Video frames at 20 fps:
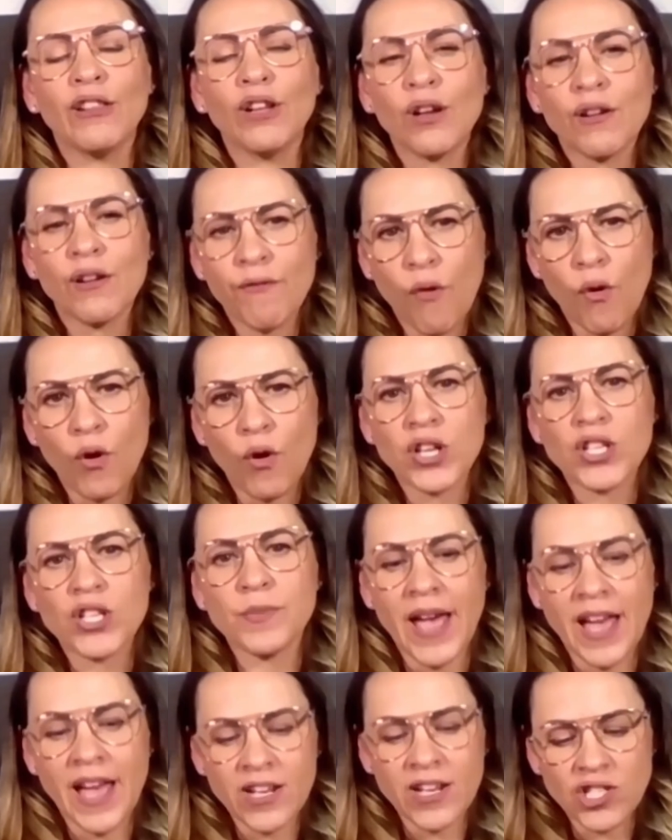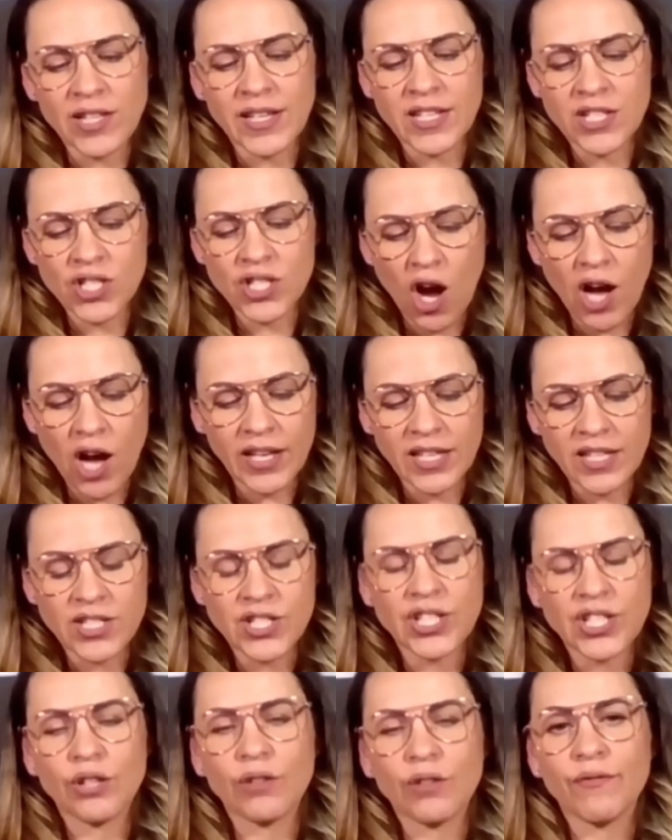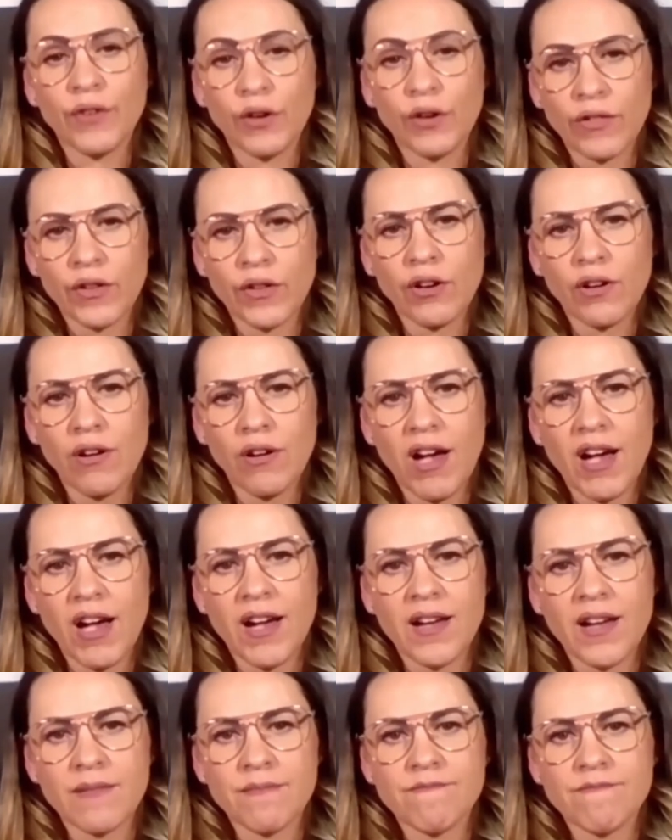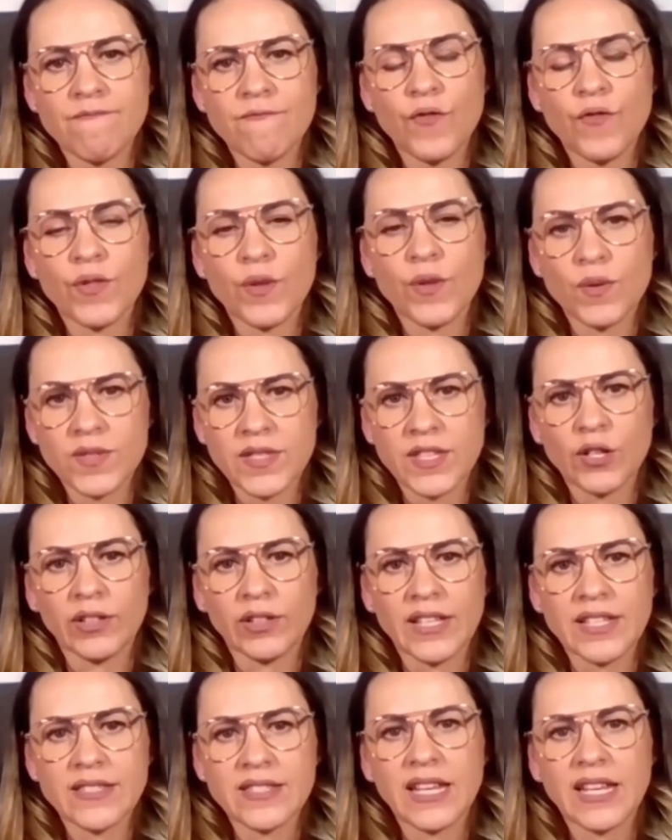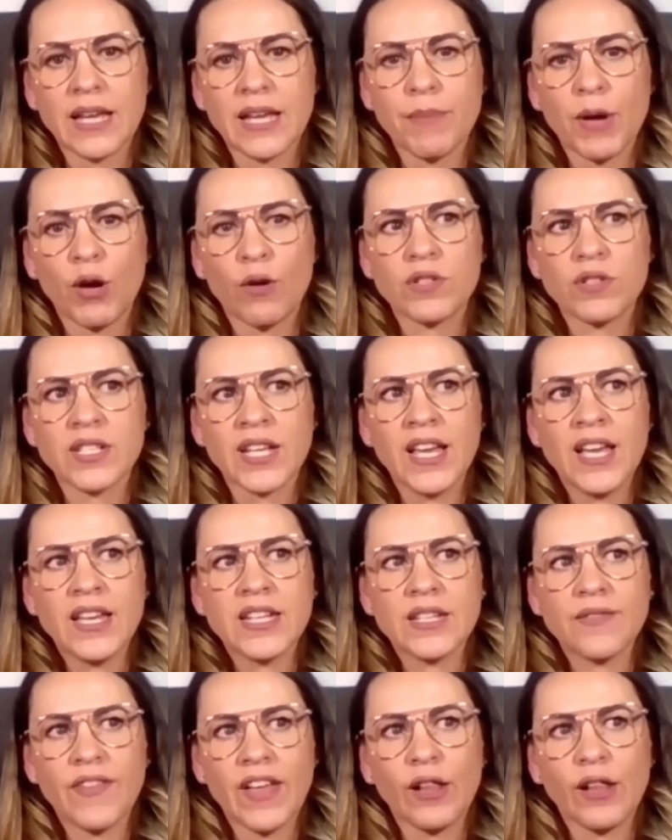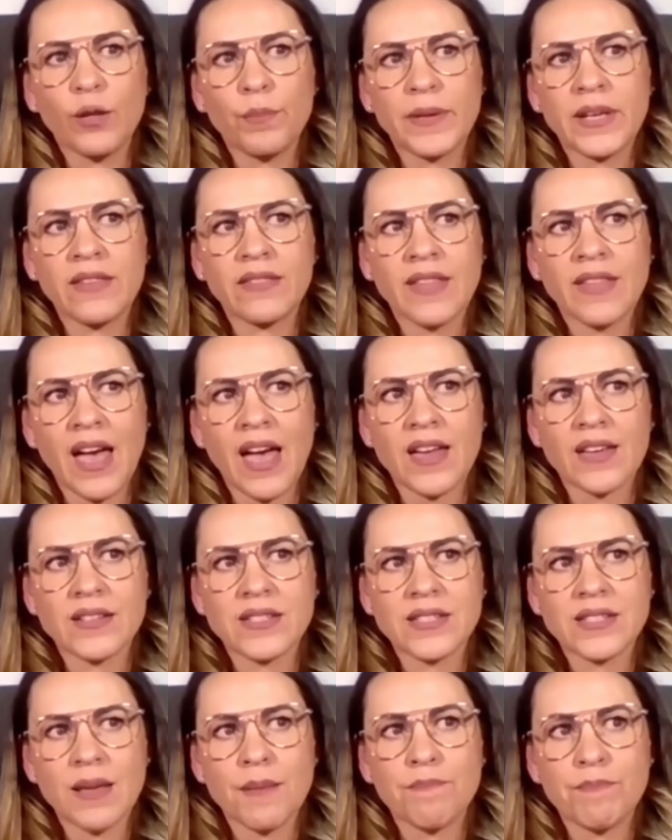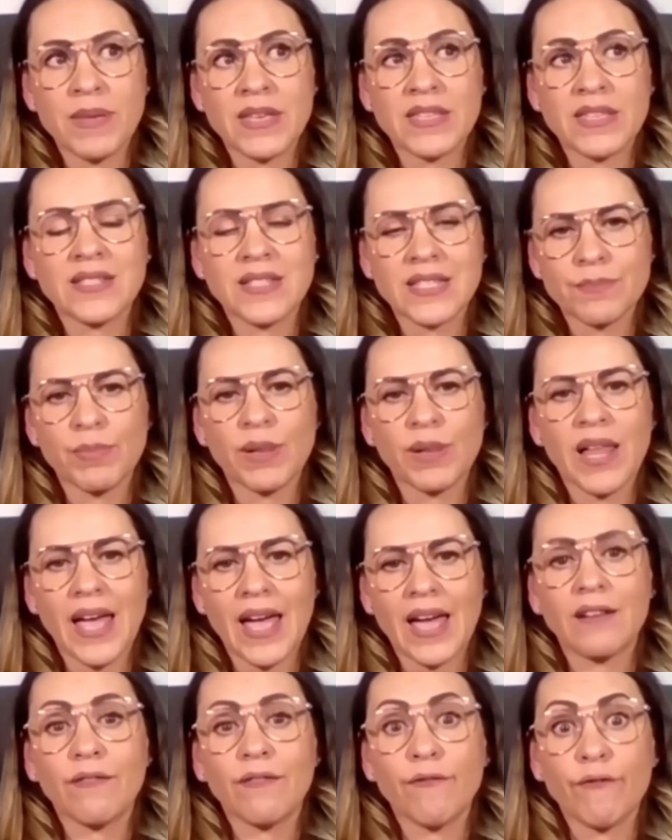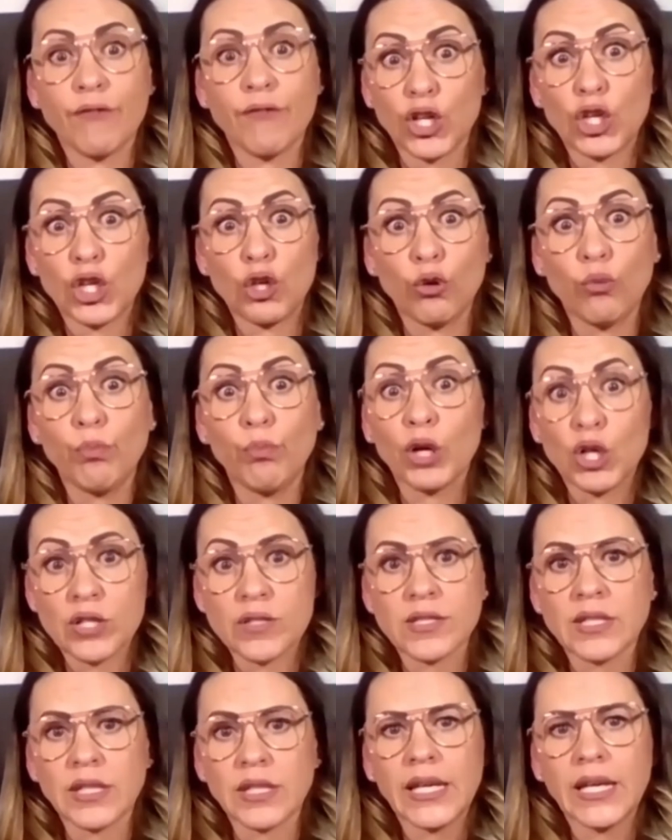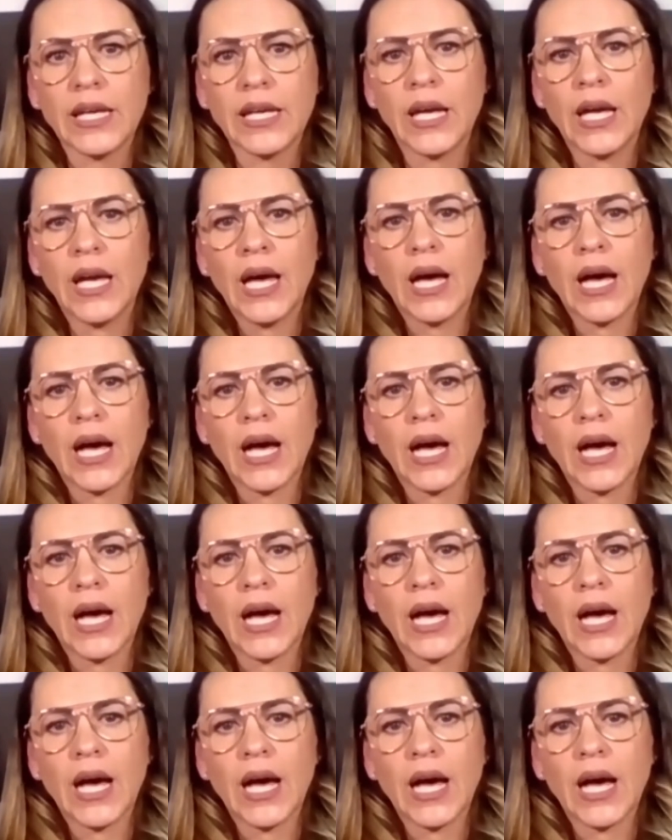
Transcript: I look forward to actually talking to you further um, for those that are listening about developing that business plan for you personally.